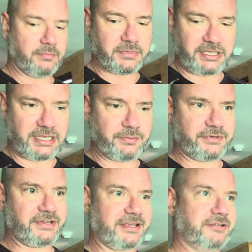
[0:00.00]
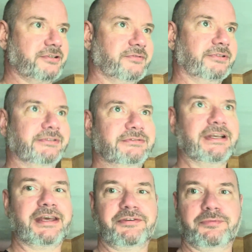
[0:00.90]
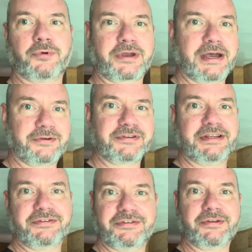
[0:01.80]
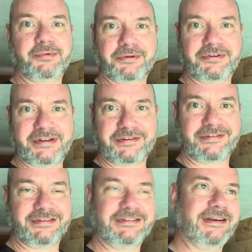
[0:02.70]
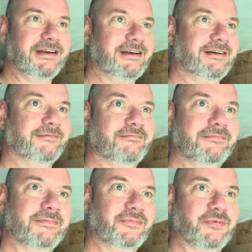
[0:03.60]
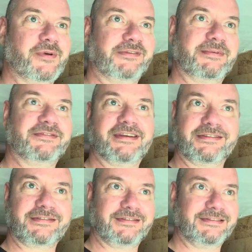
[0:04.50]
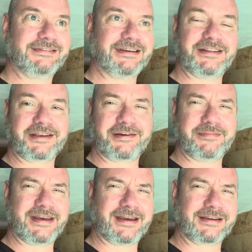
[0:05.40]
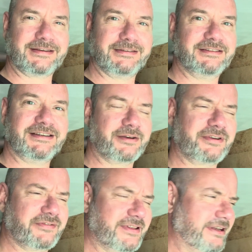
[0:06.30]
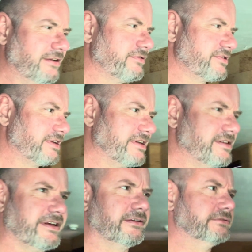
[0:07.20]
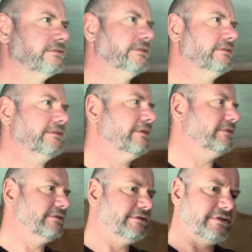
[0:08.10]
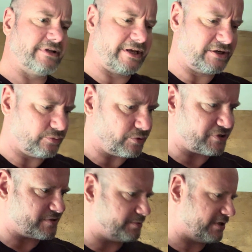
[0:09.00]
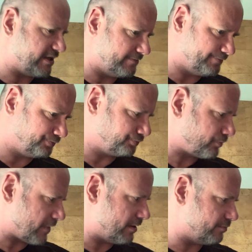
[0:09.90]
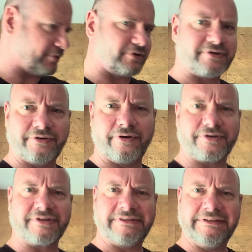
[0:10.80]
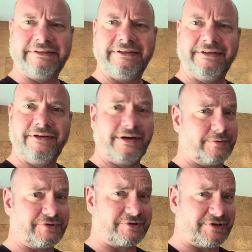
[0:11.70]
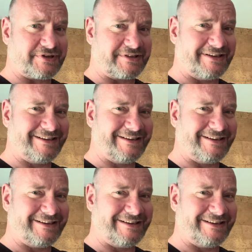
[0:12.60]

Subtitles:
He would take a shovel and walk out into the wilderness, do his business, and then come back. I always found that an interesting detail, laying in the water supply, but not a water closet.